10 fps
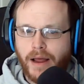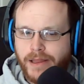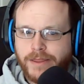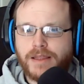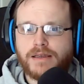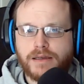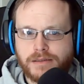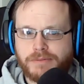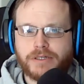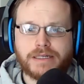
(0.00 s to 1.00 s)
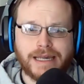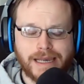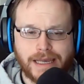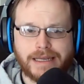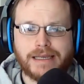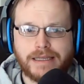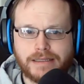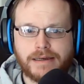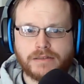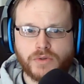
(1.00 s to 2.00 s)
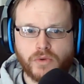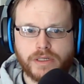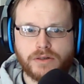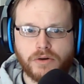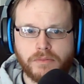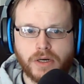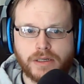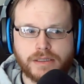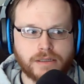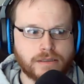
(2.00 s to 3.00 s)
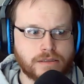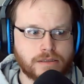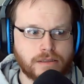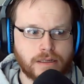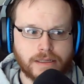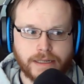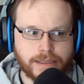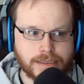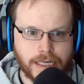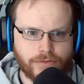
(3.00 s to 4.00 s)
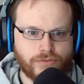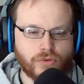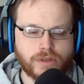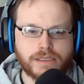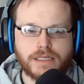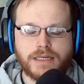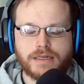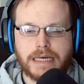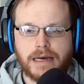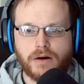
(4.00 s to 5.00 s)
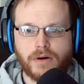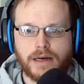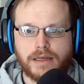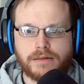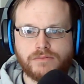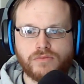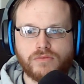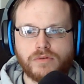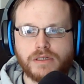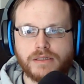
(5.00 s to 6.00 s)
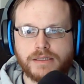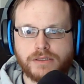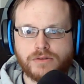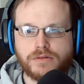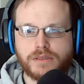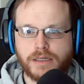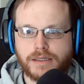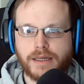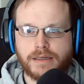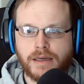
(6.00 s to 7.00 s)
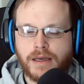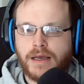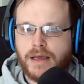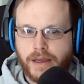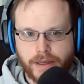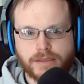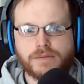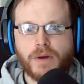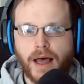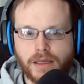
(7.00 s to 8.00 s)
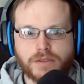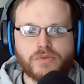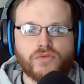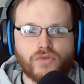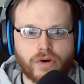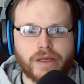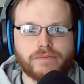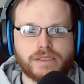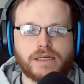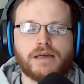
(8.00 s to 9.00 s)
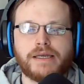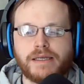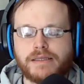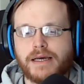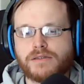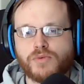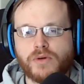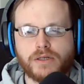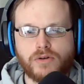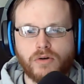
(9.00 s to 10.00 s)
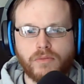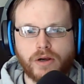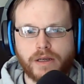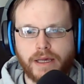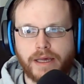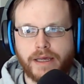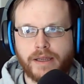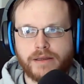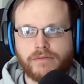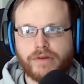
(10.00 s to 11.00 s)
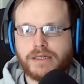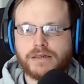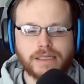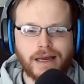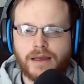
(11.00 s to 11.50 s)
think Jesperi can hit that 20 goal mark. He's at 14 now. I really do think that it's possible for him to hit that 20 goal mark. And if he does,